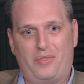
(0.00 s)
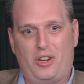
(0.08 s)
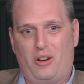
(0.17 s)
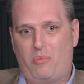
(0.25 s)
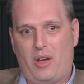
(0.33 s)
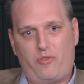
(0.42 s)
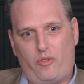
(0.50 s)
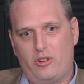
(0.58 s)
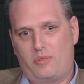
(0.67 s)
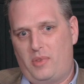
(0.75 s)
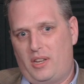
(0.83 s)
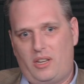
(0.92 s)
you know, my
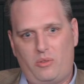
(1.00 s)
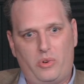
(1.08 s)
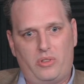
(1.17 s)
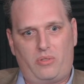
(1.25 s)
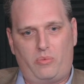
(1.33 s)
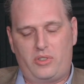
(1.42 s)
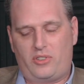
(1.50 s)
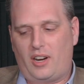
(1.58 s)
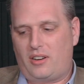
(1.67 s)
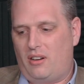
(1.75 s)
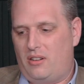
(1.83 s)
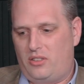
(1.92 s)
first meeting with
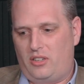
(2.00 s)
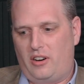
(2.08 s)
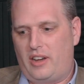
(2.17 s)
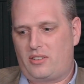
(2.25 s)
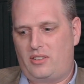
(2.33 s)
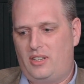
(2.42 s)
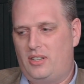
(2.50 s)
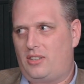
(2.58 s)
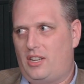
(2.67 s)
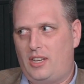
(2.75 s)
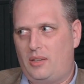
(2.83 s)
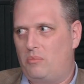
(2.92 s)
Secretary Ziriax and his
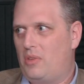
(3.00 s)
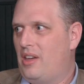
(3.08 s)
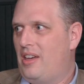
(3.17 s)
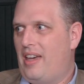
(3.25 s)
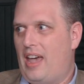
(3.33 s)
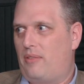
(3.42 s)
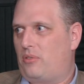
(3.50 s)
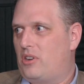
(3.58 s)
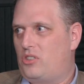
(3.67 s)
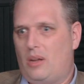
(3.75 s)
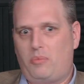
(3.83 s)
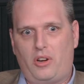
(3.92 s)
team after I
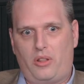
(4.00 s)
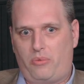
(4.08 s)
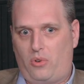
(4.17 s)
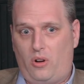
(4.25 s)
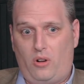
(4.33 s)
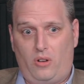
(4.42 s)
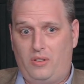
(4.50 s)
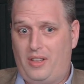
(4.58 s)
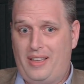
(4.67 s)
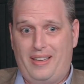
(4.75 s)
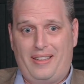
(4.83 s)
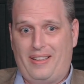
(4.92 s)
stepped into the role,
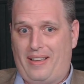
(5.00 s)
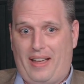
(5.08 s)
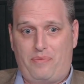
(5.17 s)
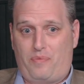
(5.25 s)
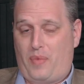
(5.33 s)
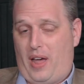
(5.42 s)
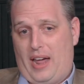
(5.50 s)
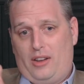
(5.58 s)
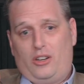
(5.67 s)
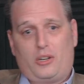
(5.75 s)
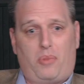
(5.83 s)
I looked